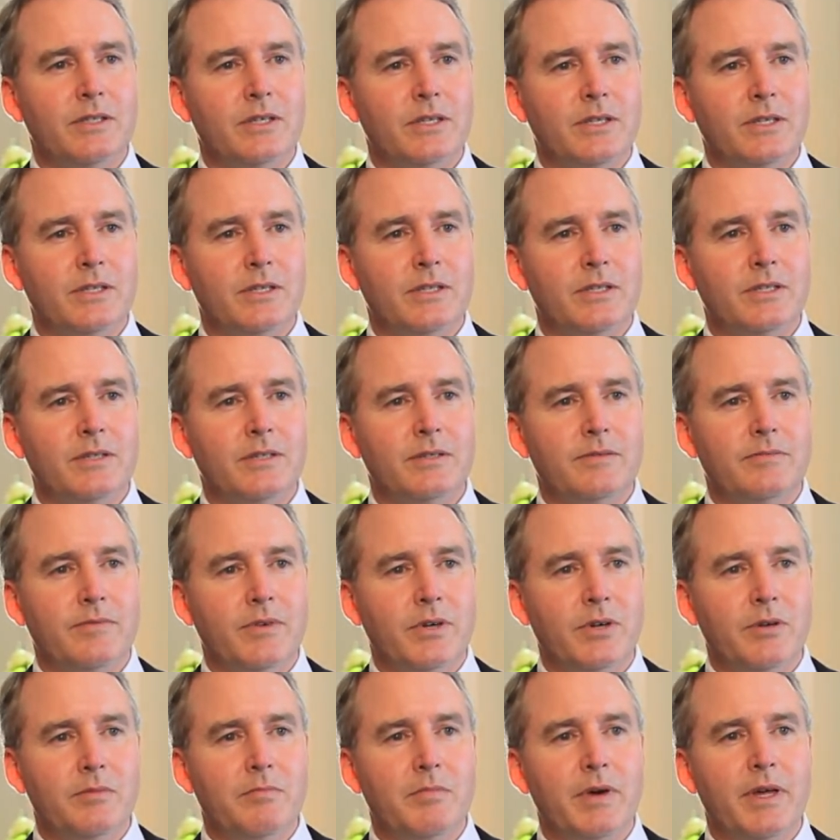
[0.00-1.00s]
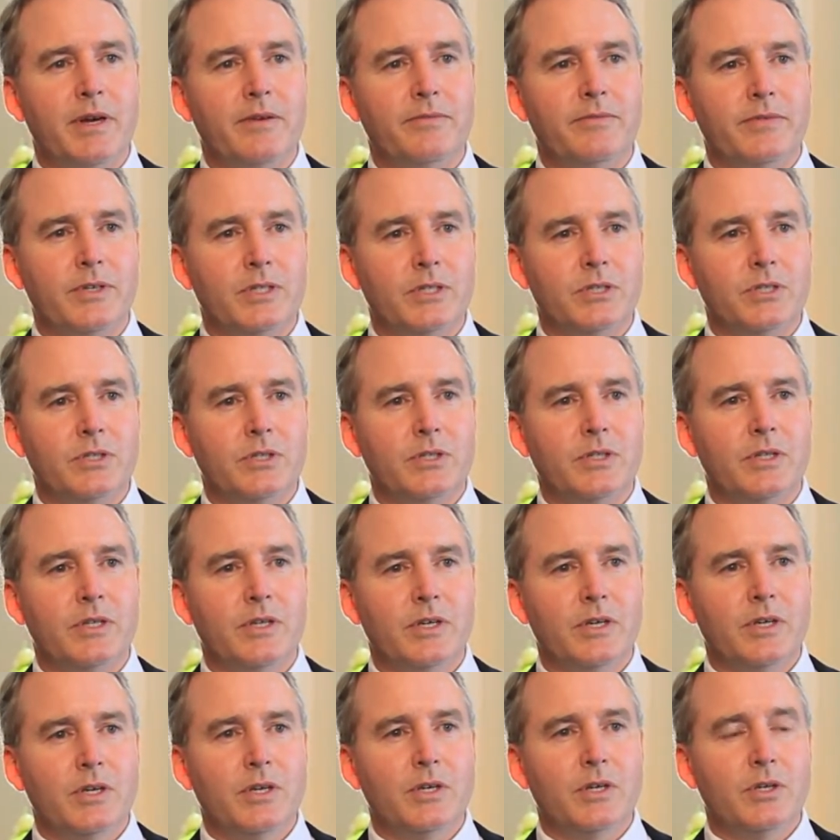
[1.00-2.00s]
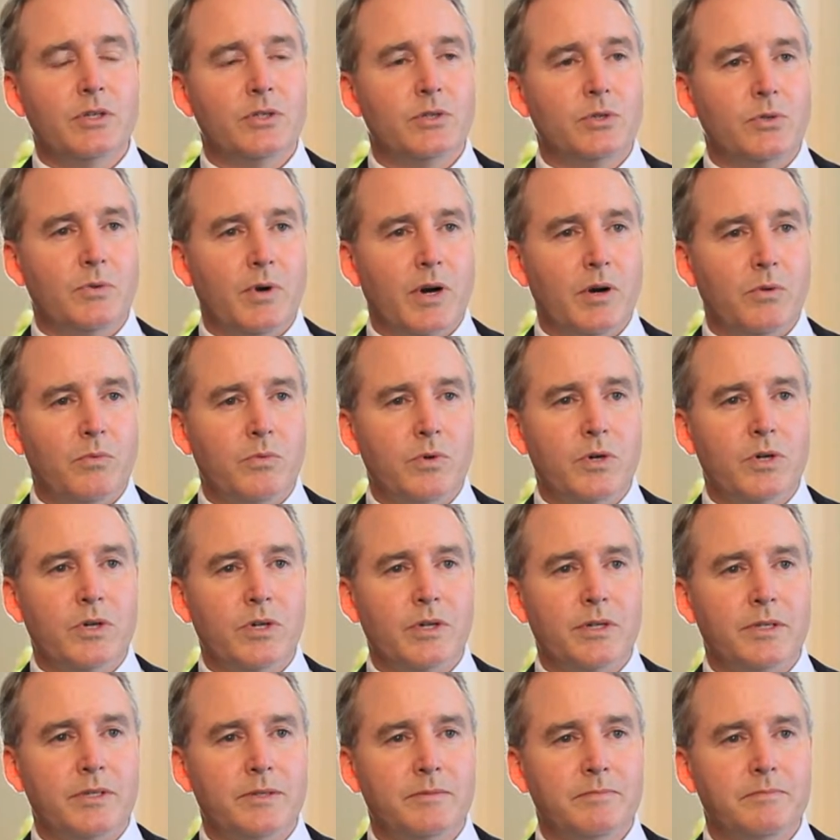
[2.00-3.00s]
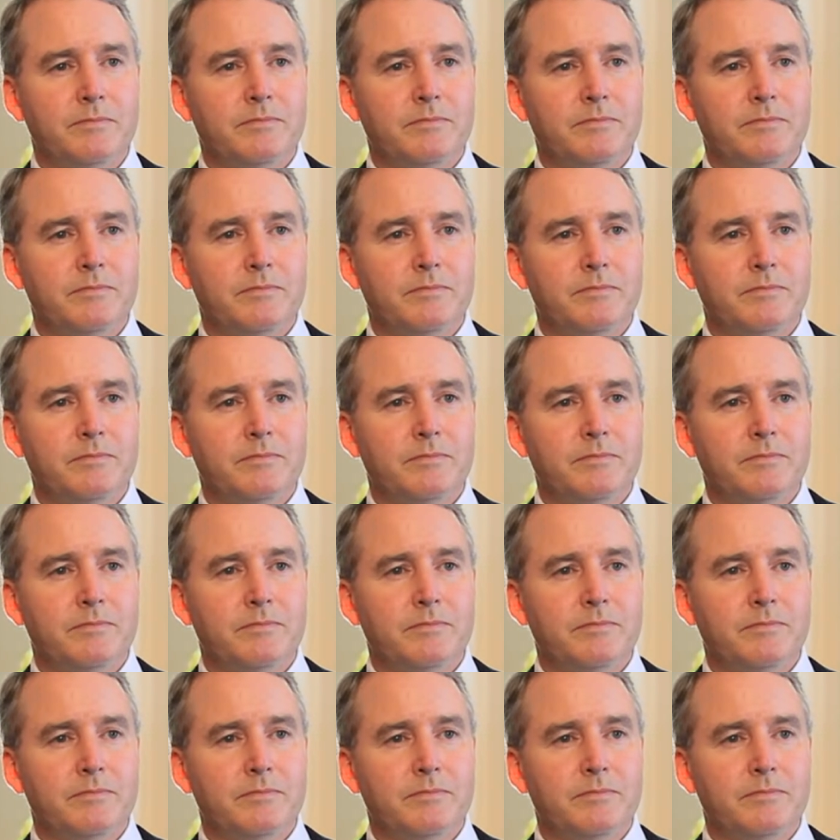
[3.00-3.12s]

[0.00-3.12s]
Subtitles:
is very beneficial to our world.